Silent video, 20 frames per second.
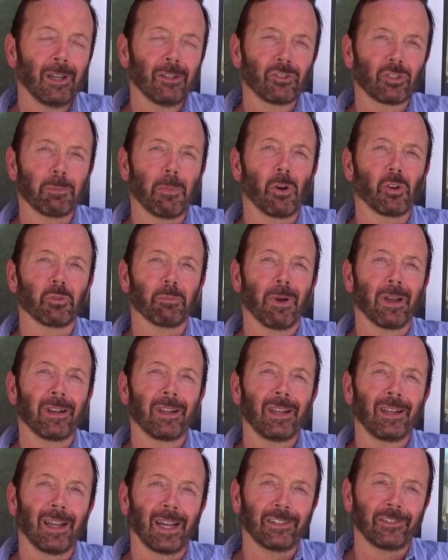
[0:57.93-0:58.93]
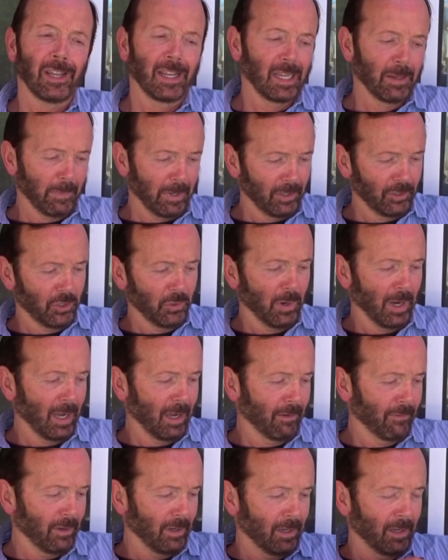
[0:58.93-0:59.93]
Tomorrow's Monday. I take him in to
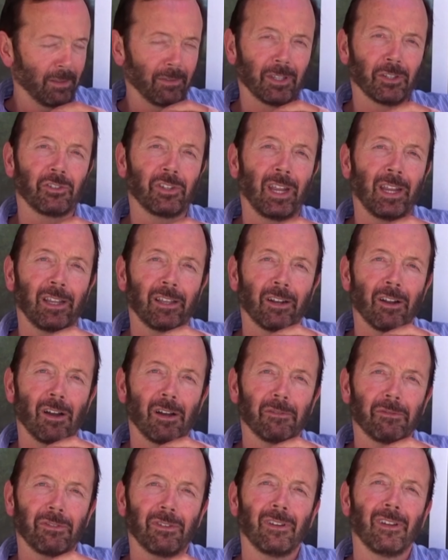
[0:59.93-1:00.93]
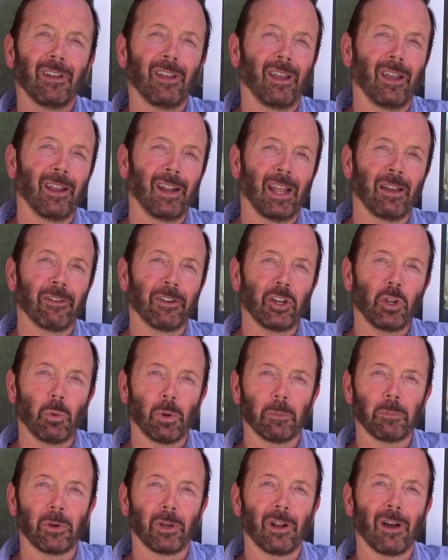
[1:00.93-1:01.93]
have this taken off and have a new
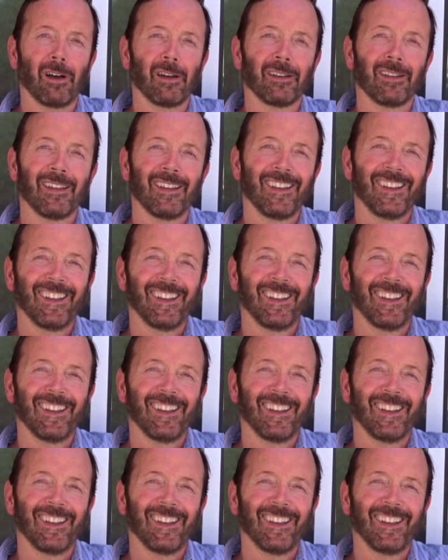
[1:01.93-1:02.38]
one put on.